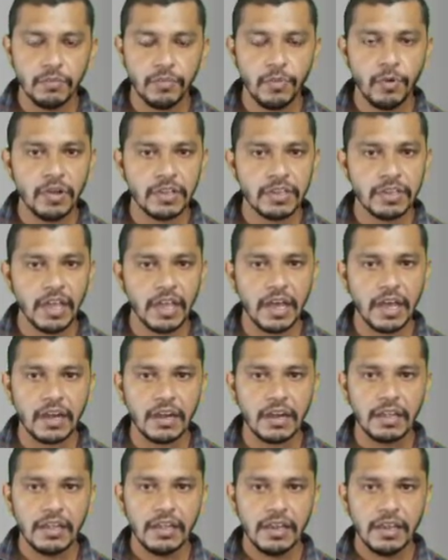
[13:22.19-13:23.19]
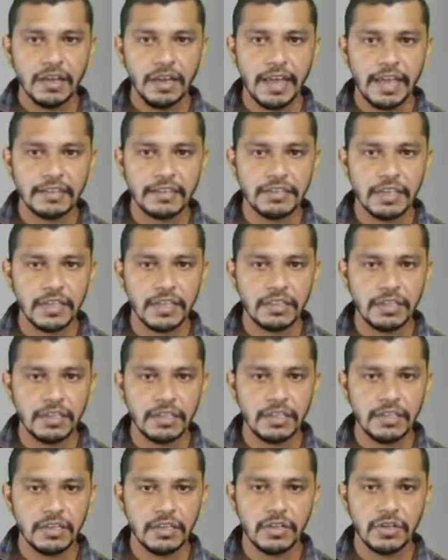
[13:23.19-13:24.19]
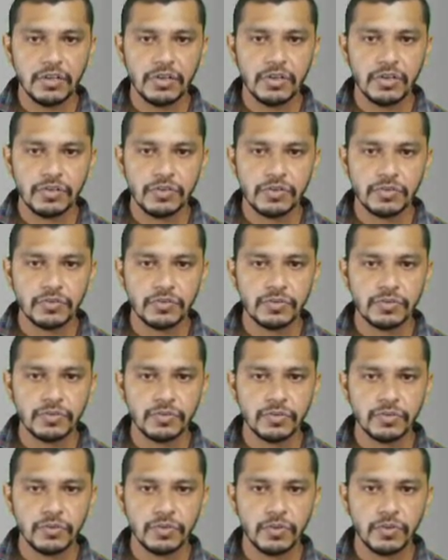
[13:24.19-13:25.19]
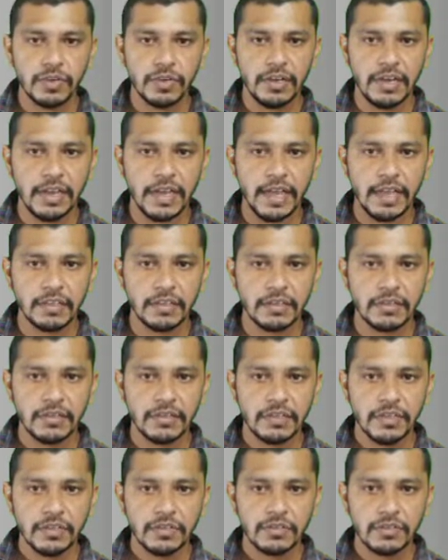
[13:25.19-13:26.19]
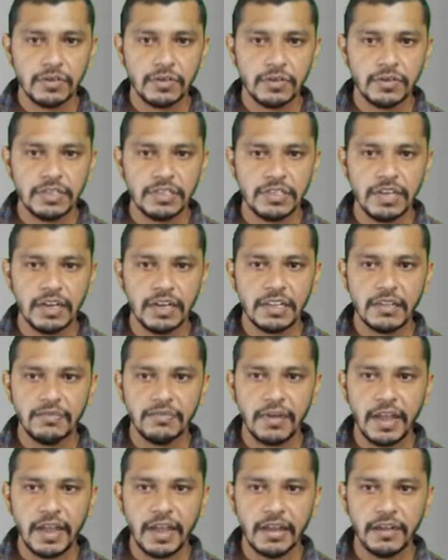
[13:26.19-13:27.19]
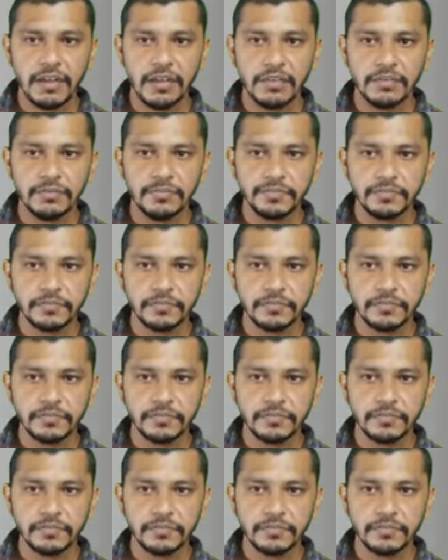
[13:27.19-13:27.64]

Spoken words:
Both are less than the 2 length. So these are the final